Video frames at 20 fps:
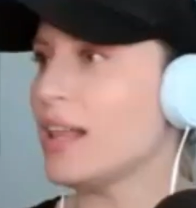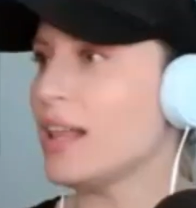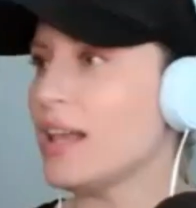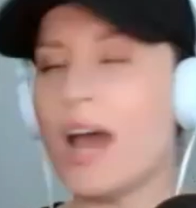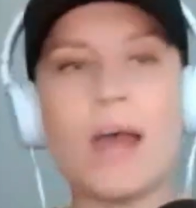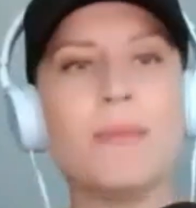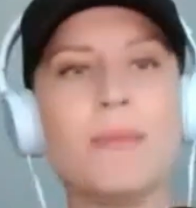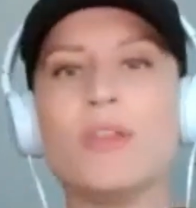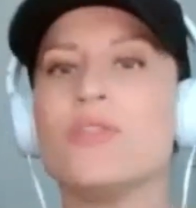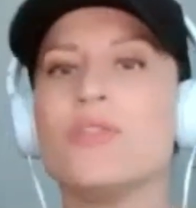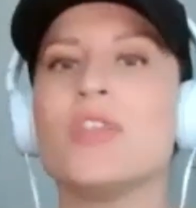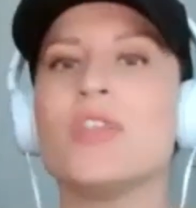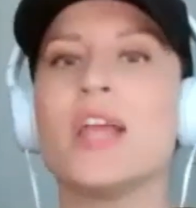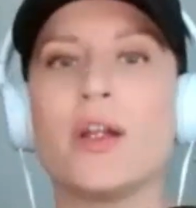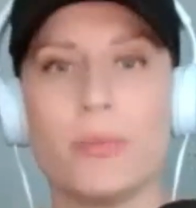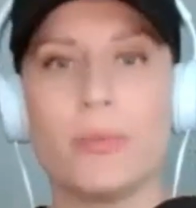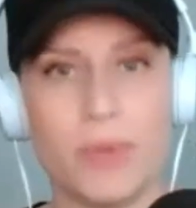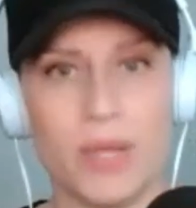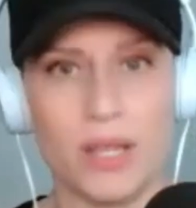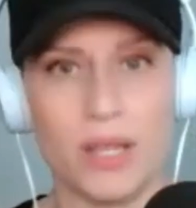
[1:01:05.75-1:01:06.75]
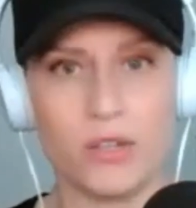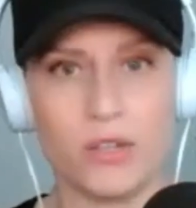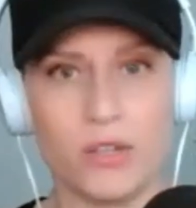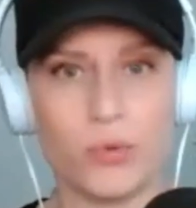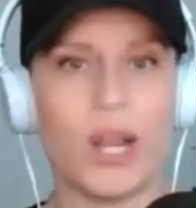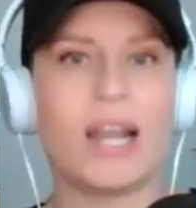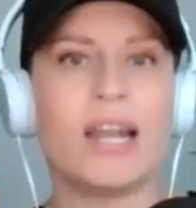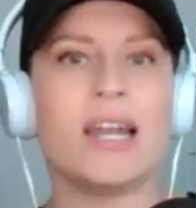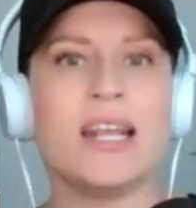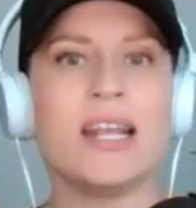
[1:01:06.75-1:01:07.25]
I'm in therapy is
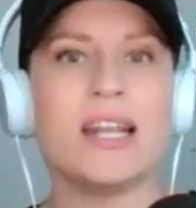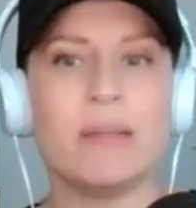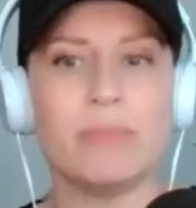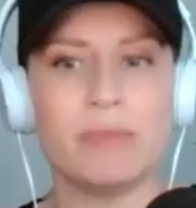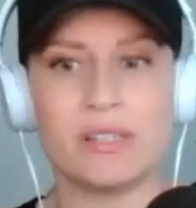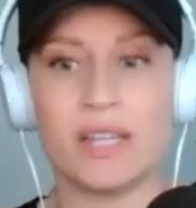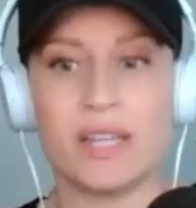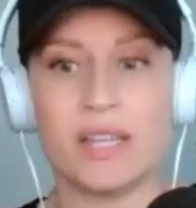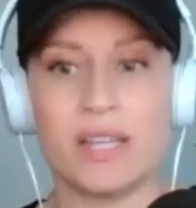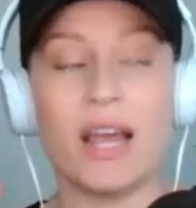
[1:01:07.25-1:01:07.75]
what I need him to say.